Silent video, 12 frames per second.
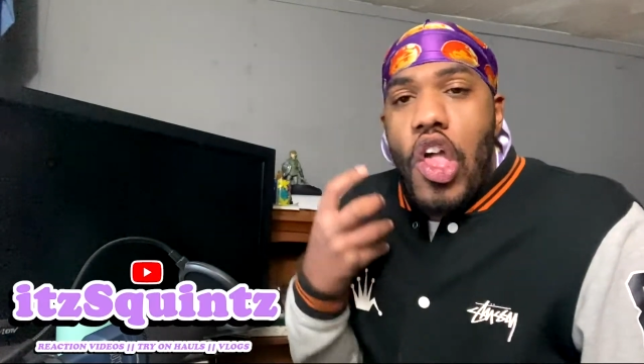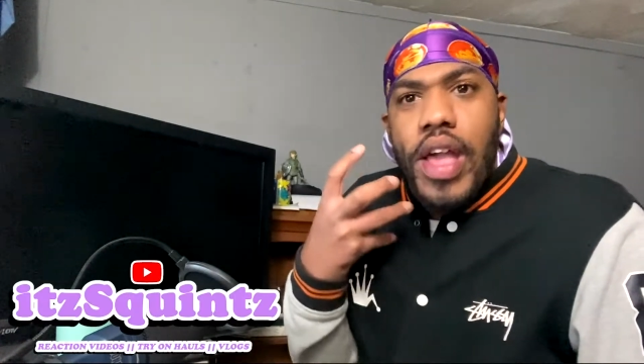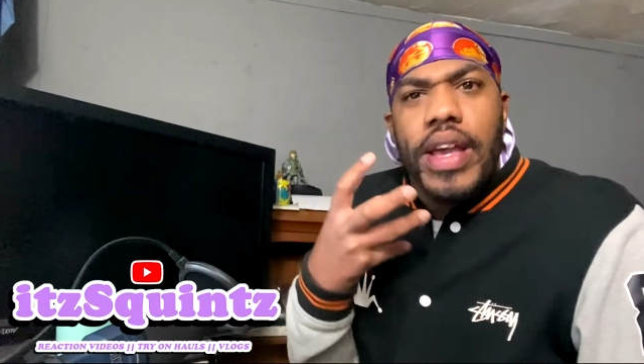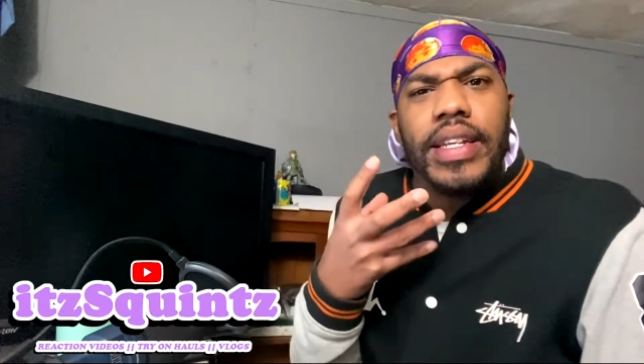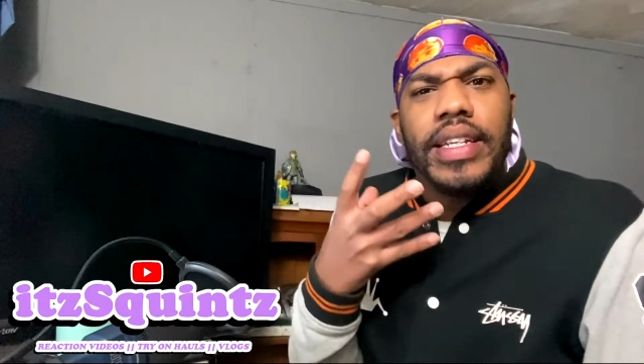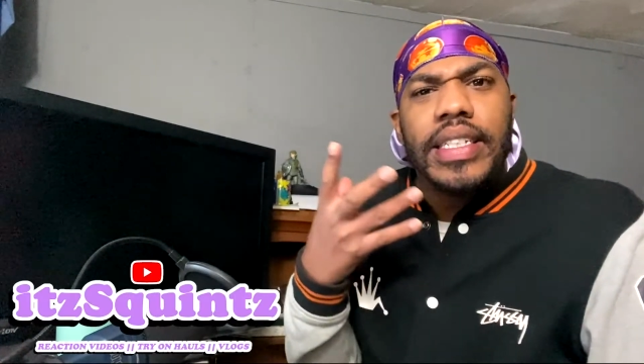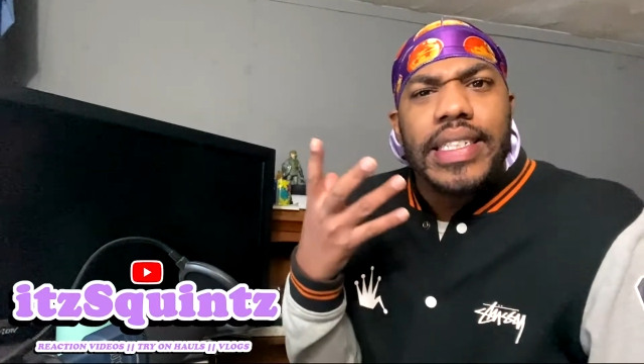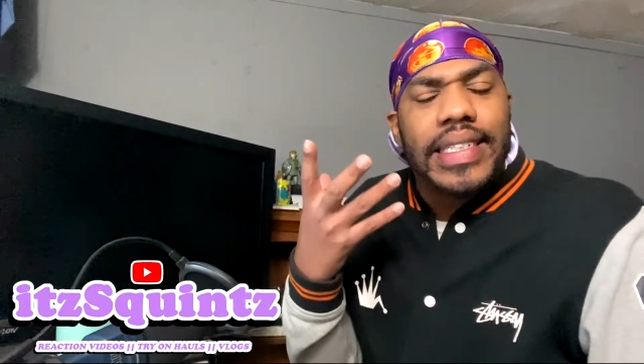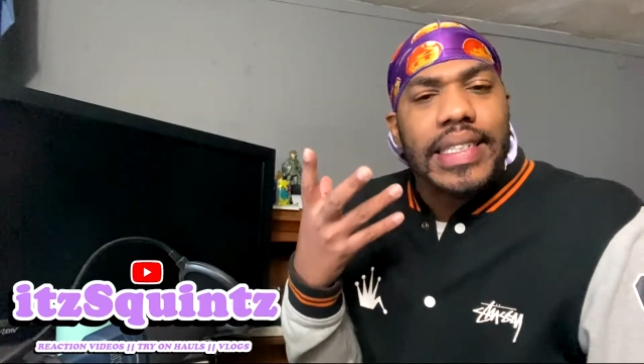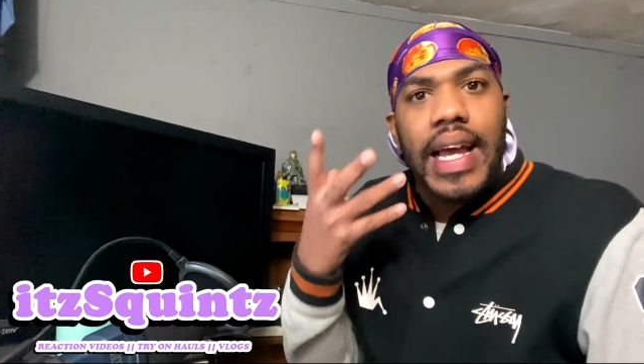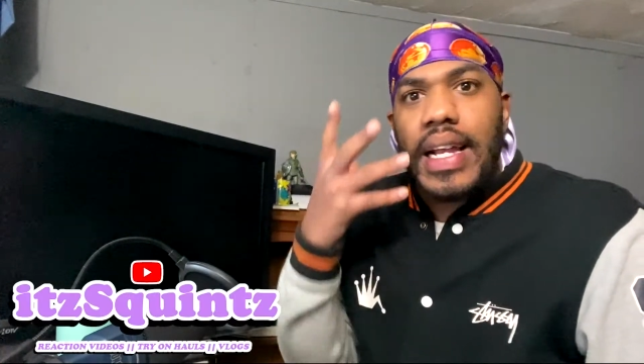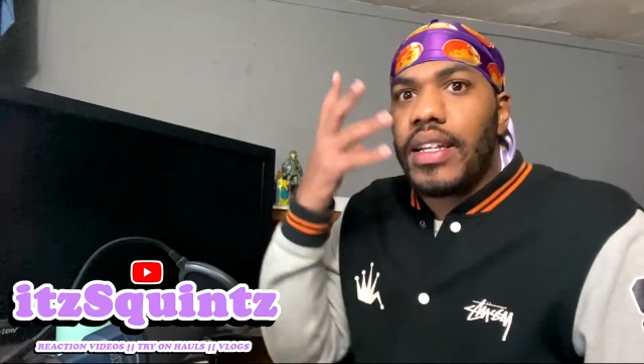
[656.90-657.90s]
and it just
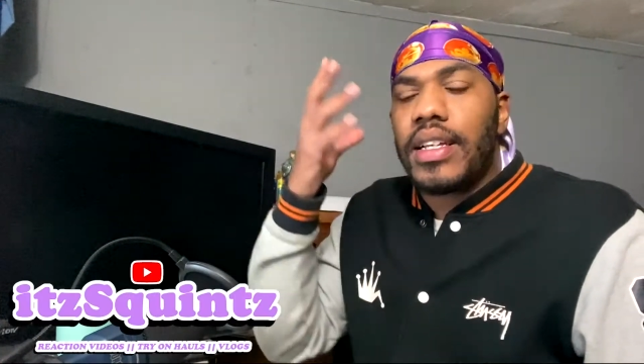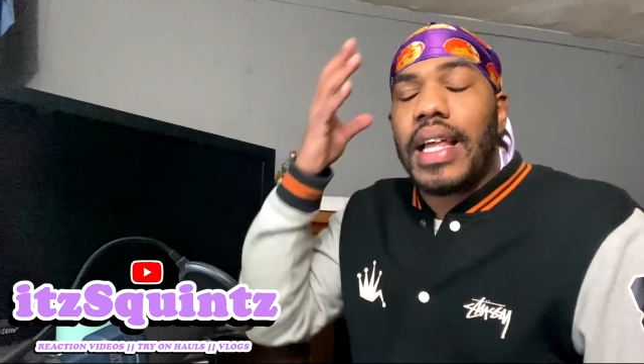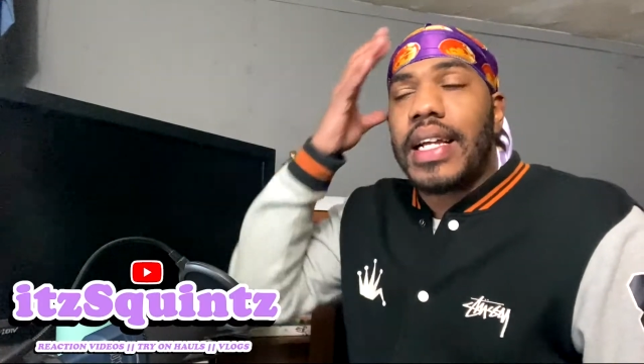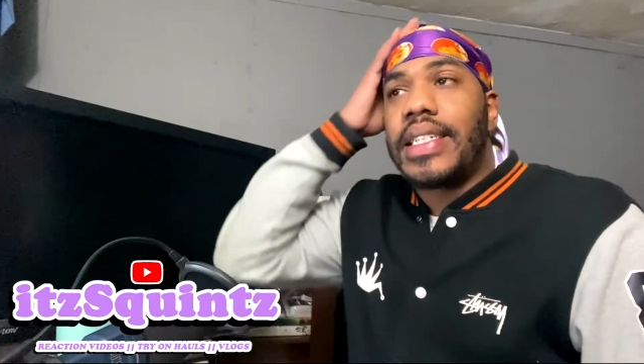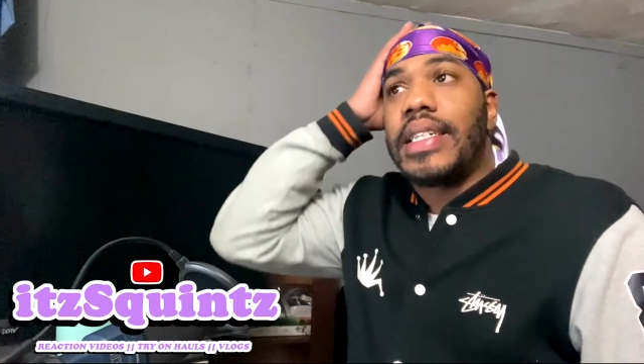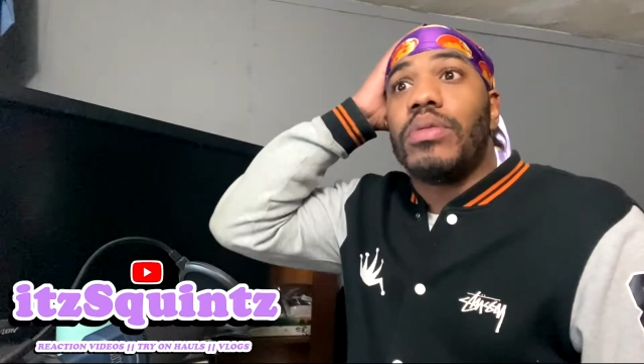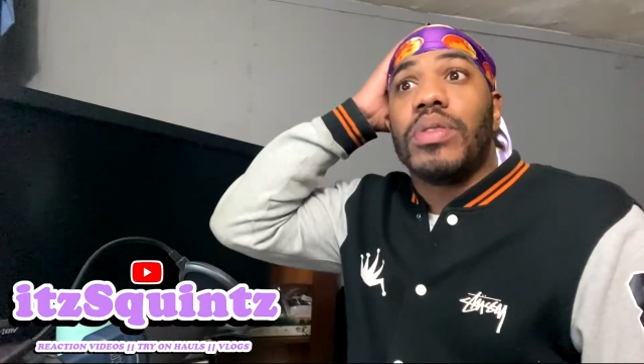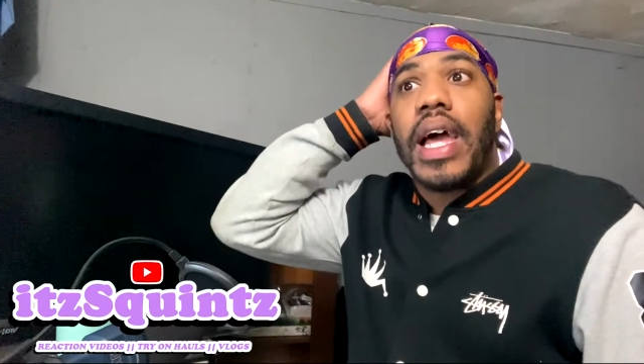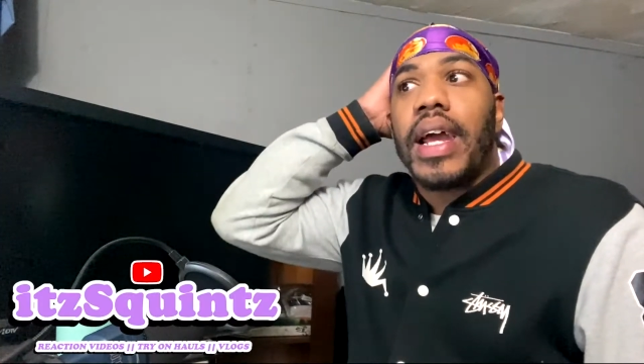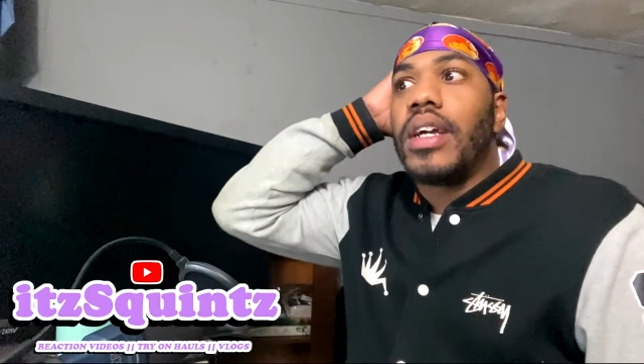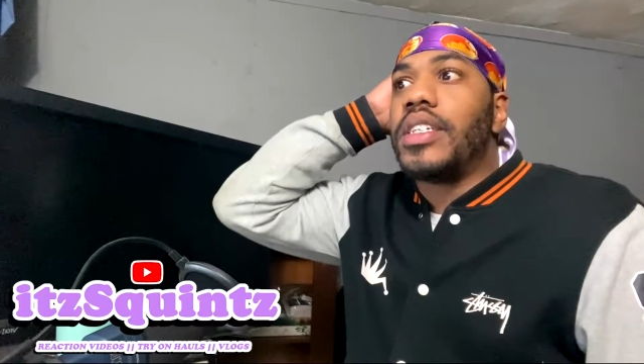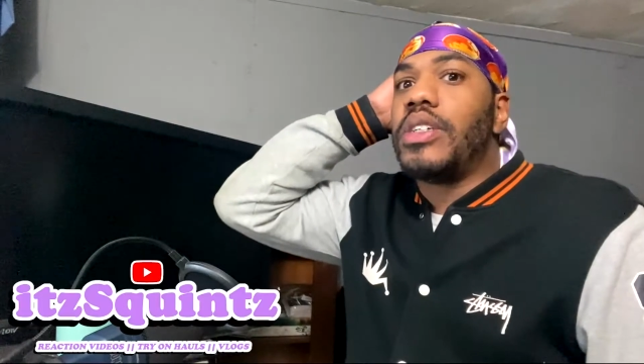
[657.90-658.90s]
like looked like she was
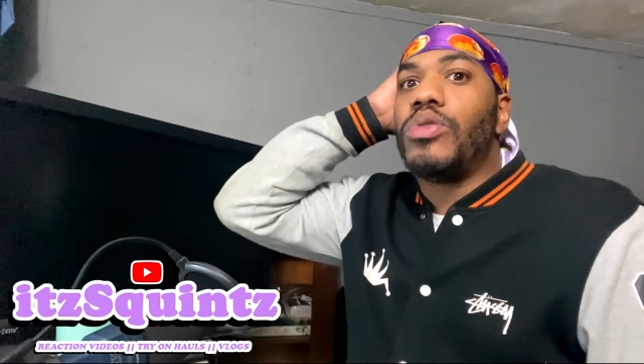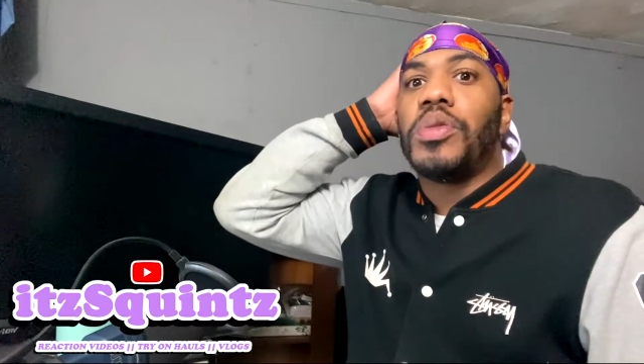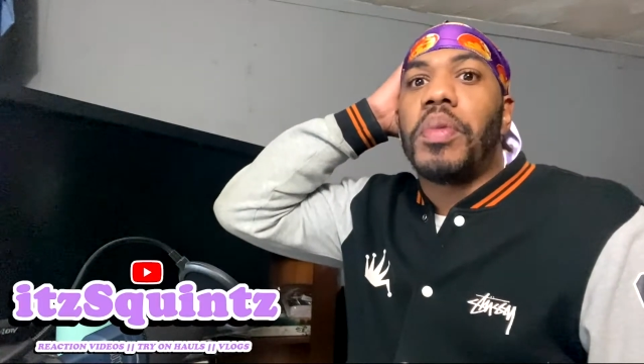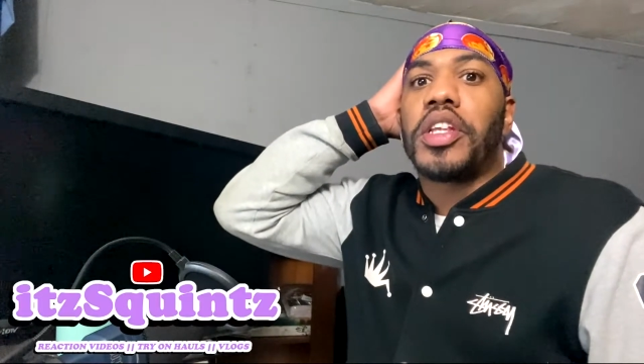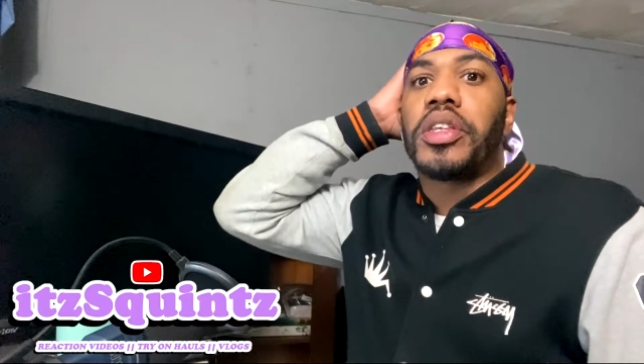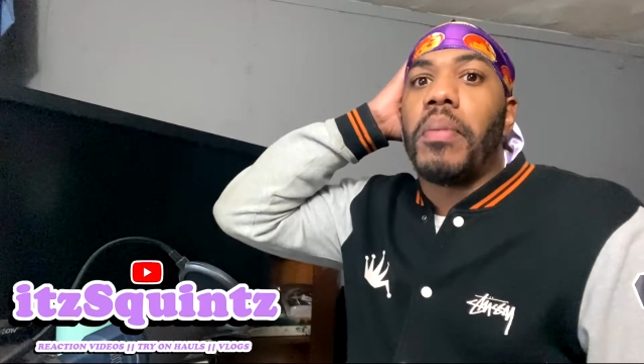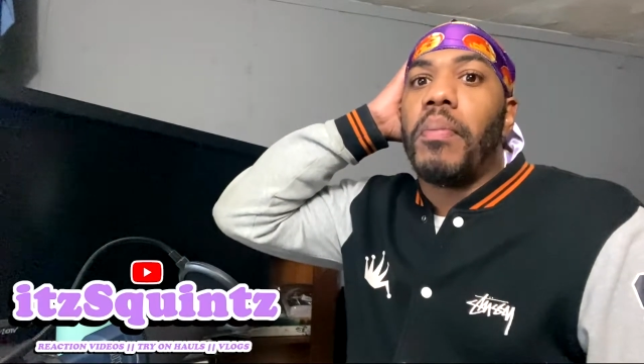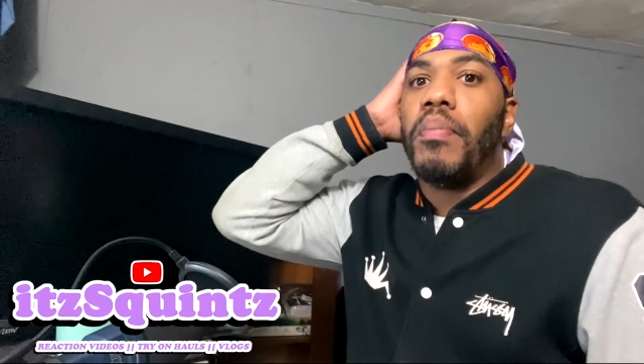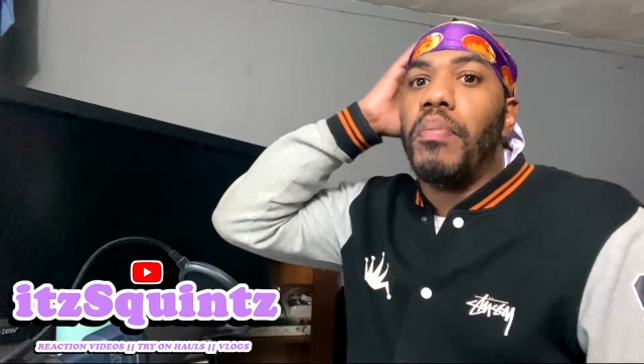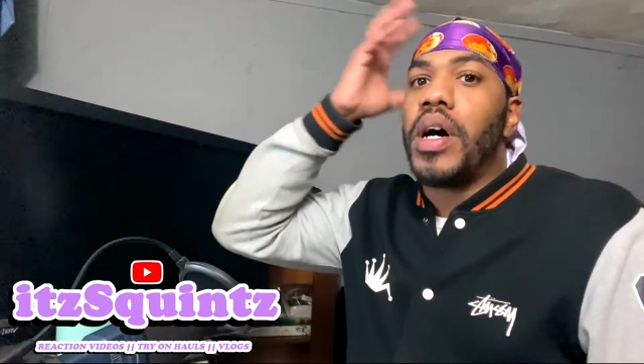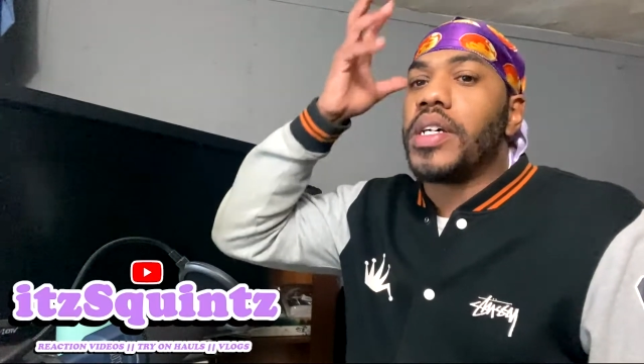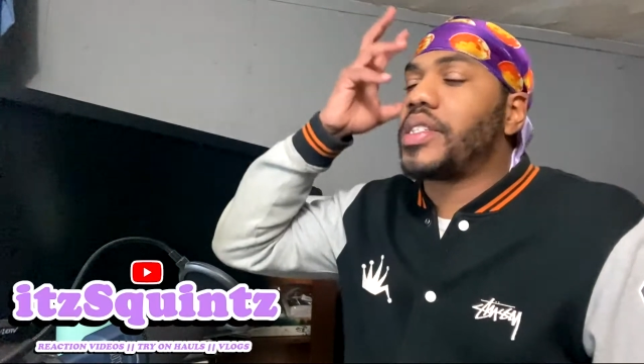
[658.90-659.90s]
about to
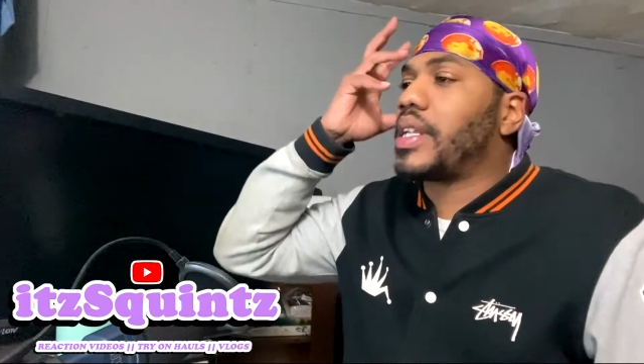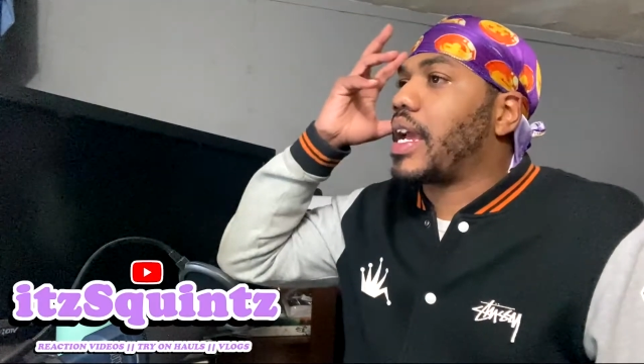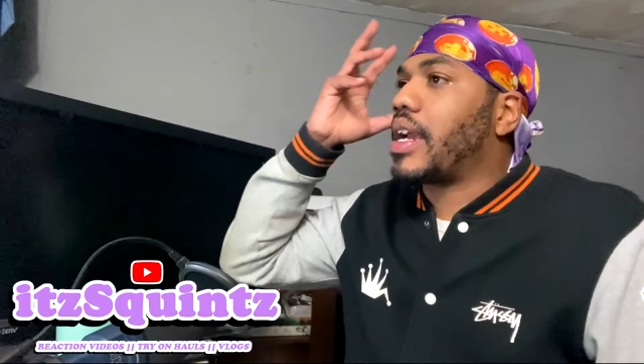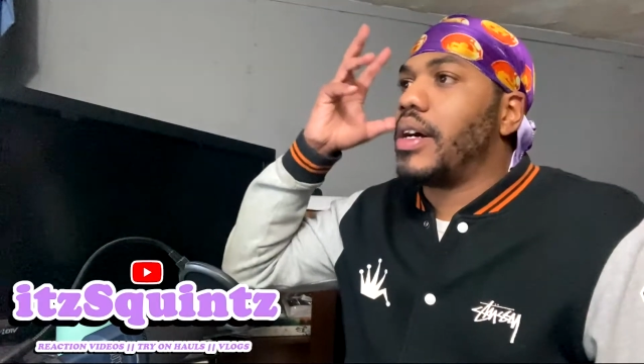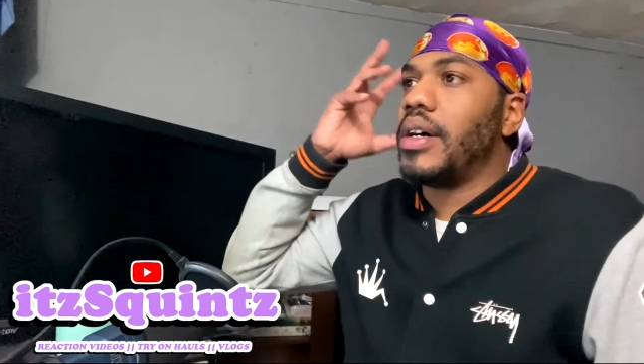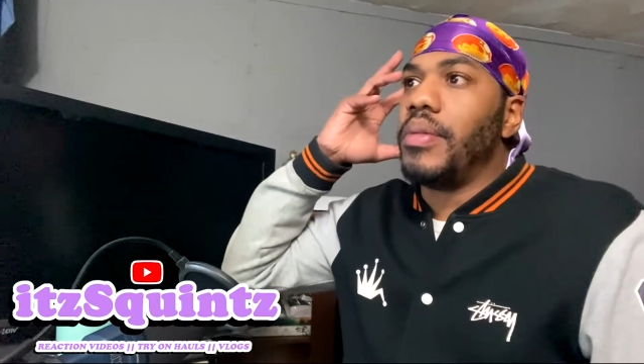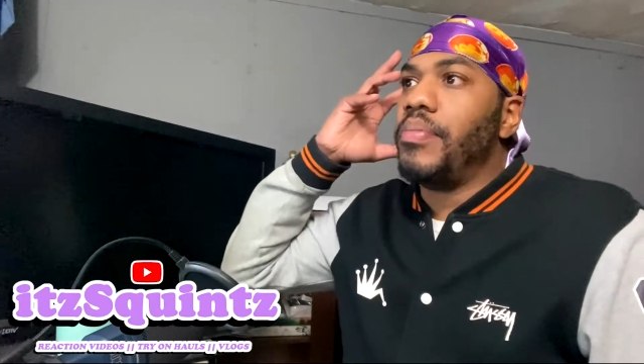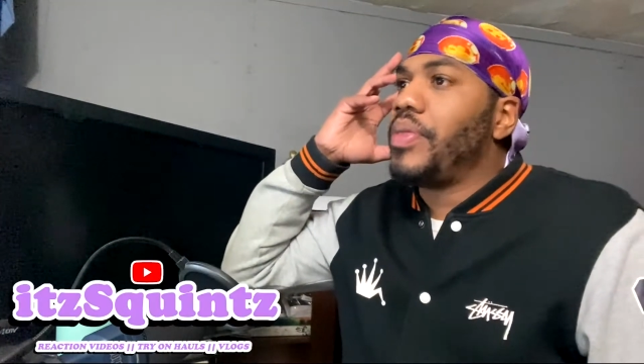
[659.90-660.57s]
bust like a